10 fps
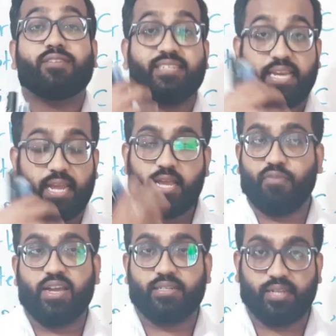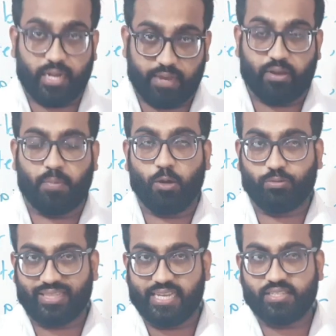saliva inside our mouth
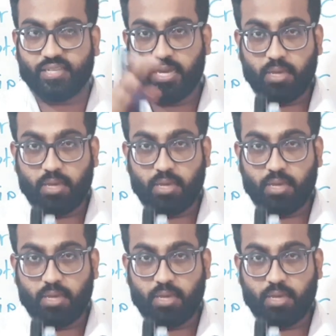is